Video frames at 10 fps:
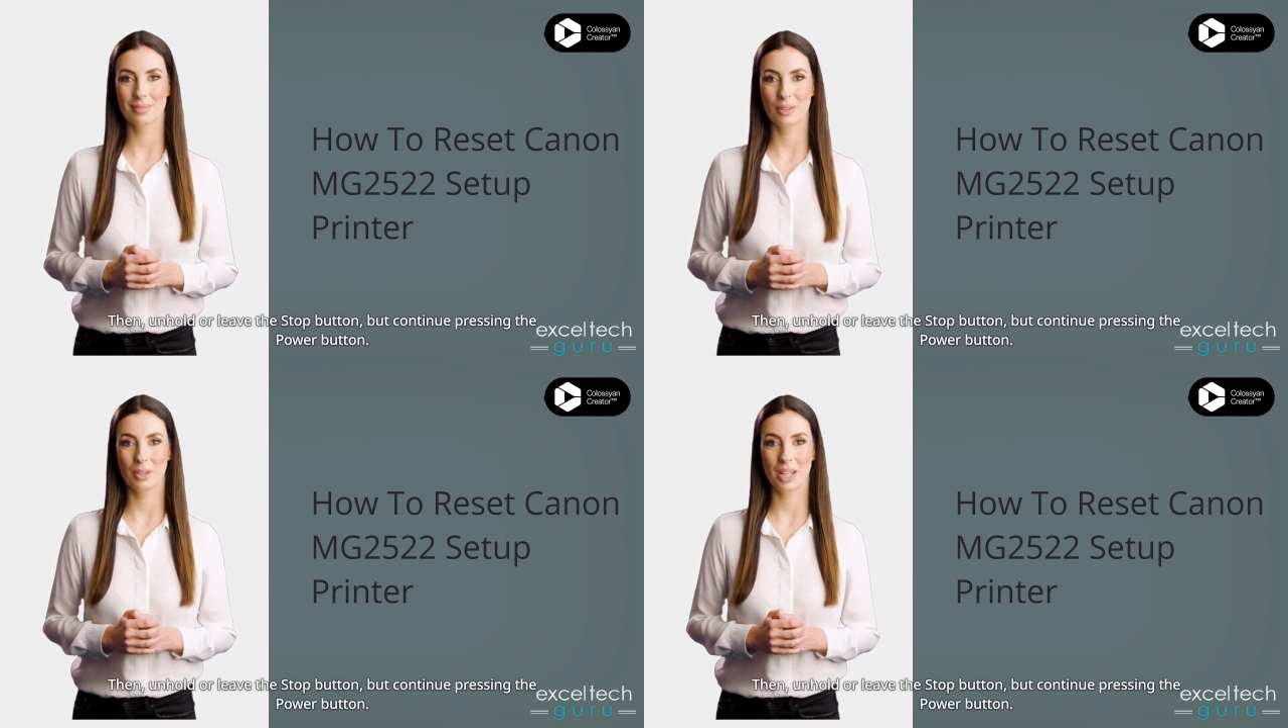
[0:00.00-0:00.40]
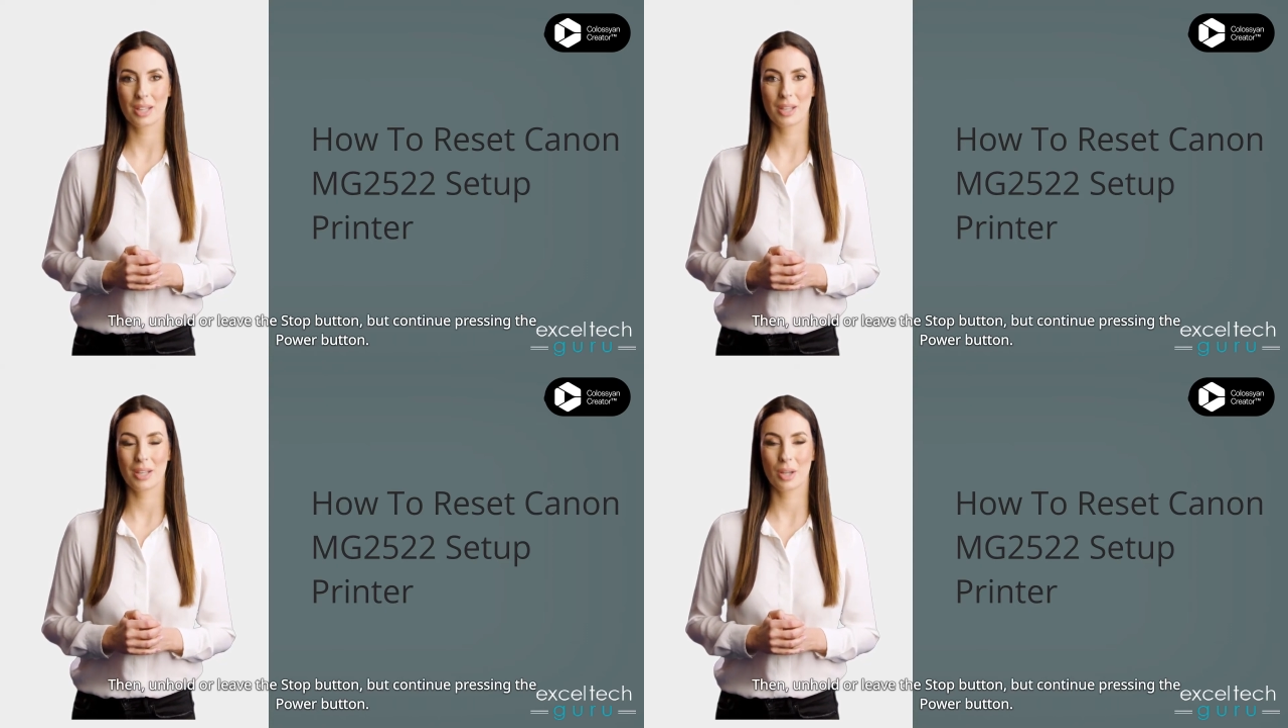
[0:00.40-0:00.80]

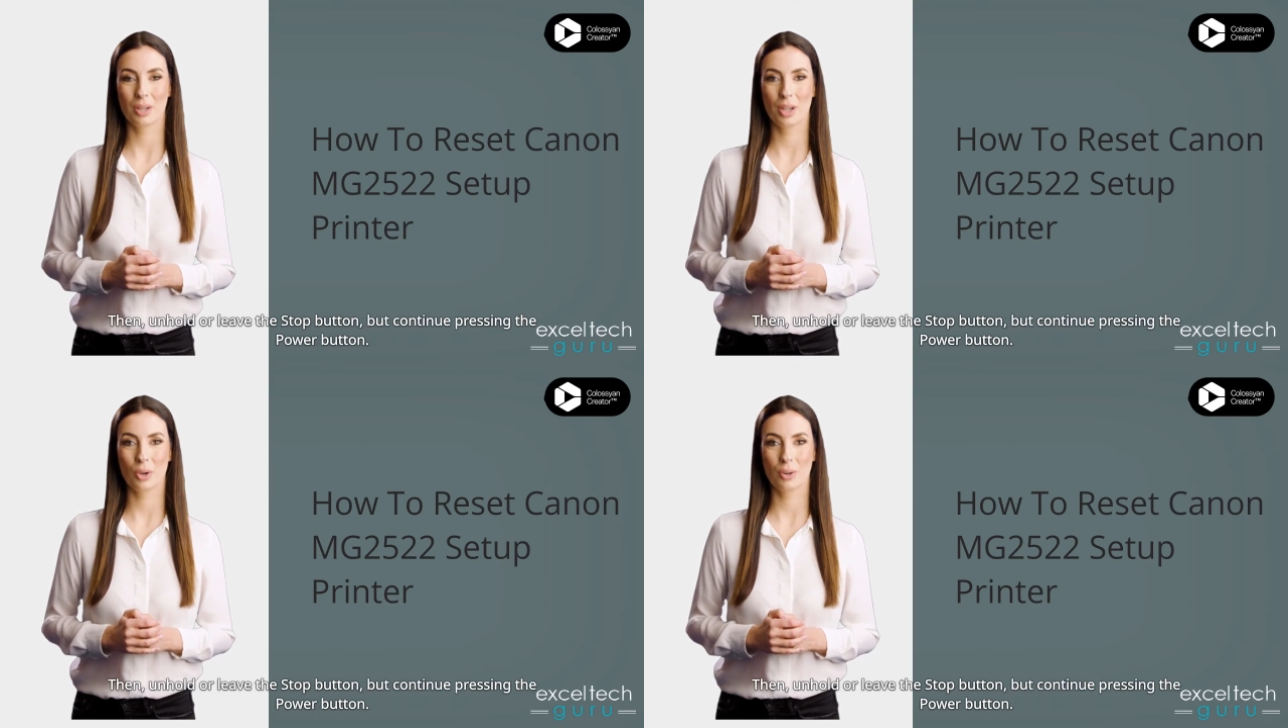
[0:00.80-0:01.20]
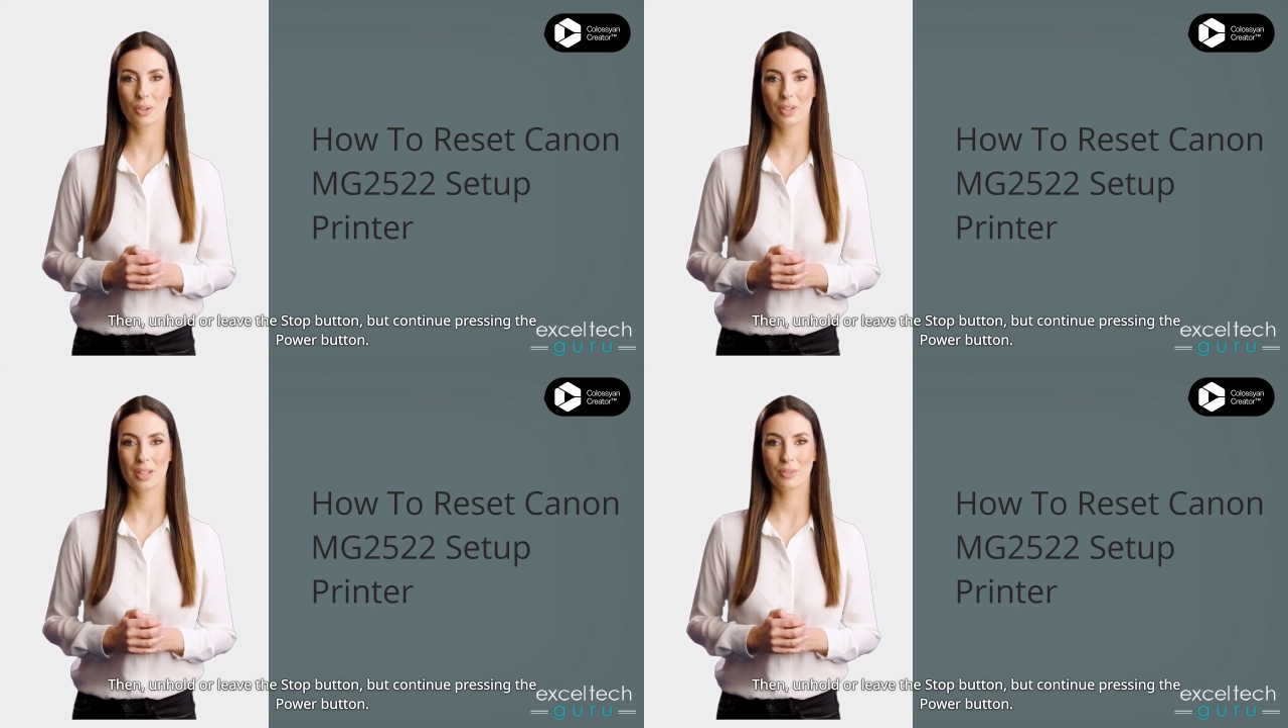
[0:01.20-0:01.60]
Then, unhold
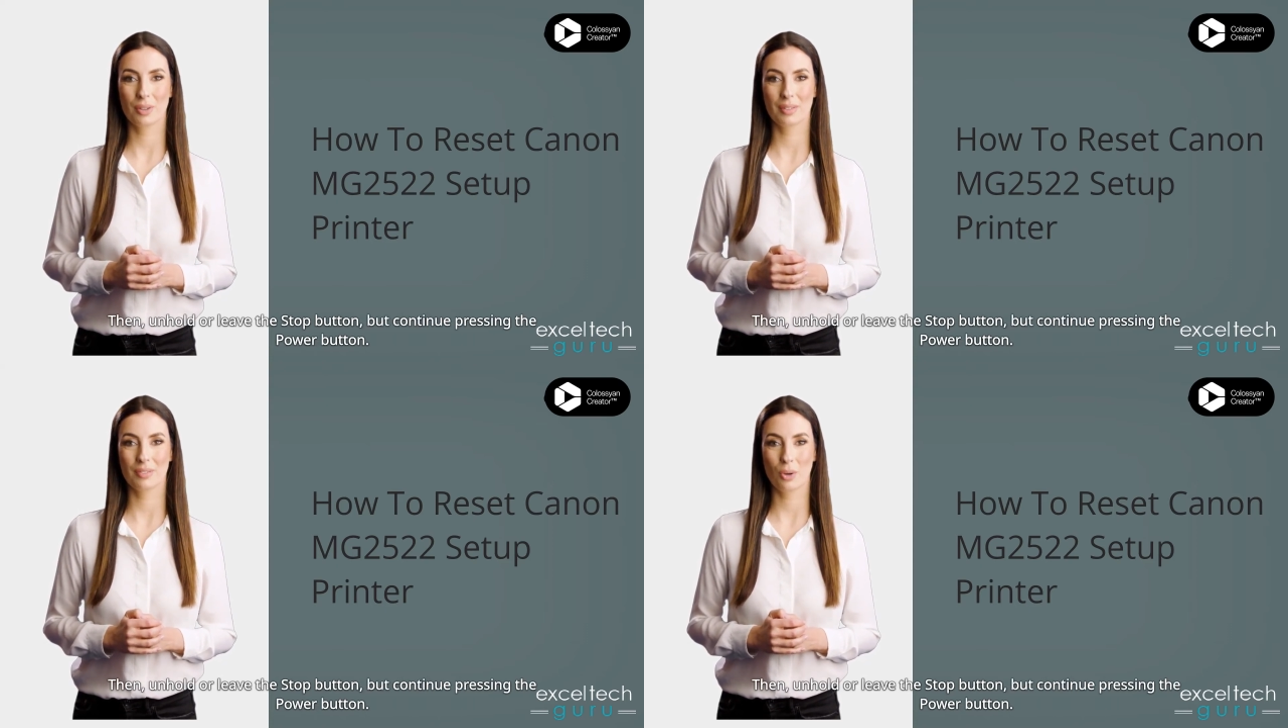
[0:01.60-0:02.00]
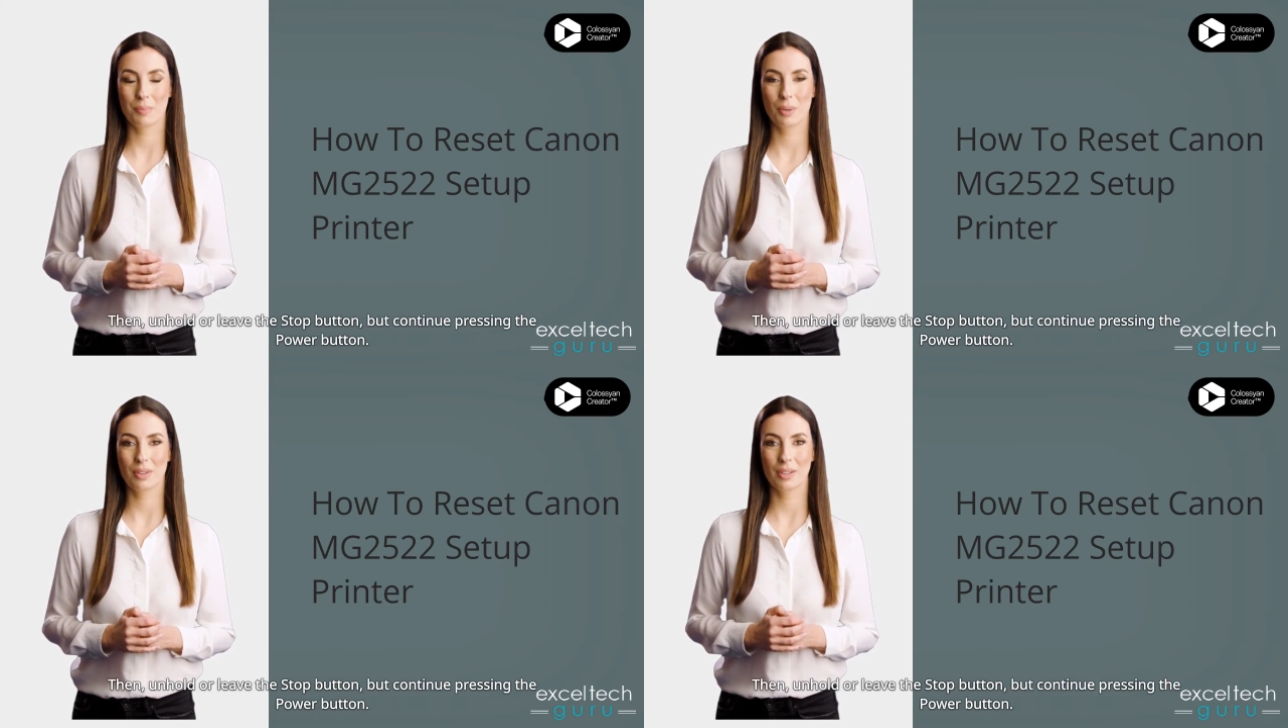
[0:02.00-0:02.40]
or leave the stop
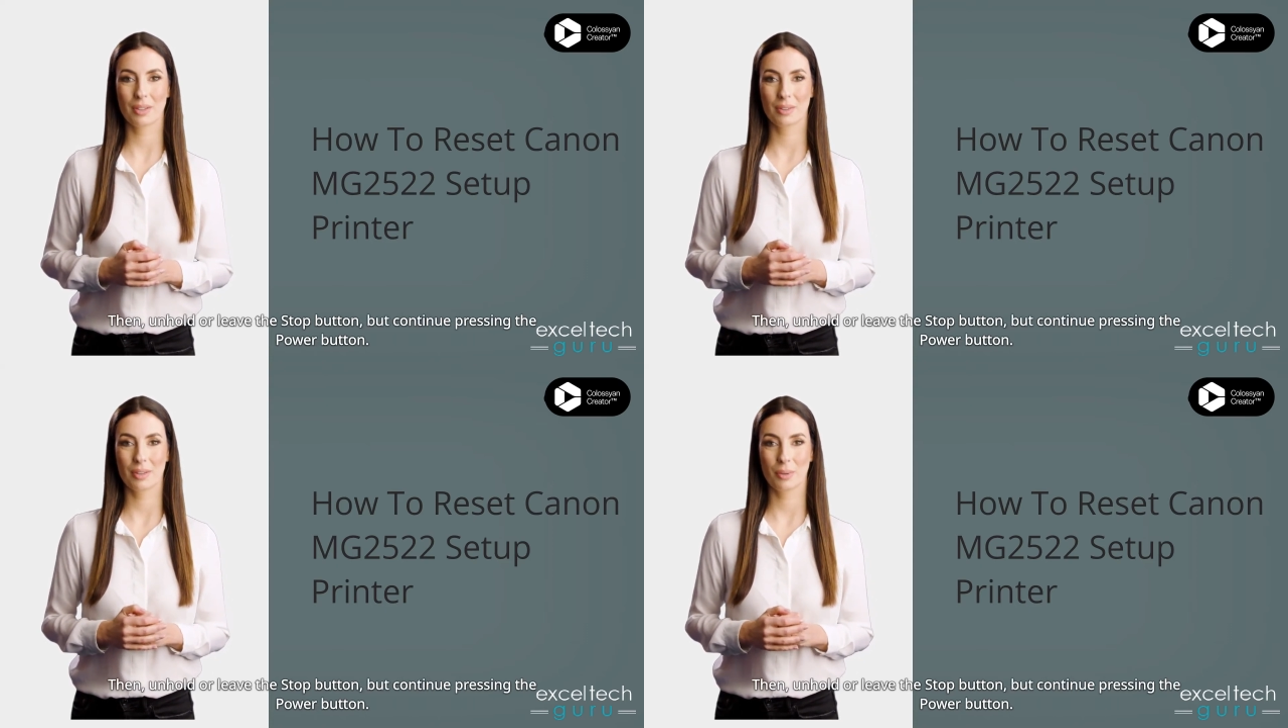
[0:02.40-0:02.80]
button,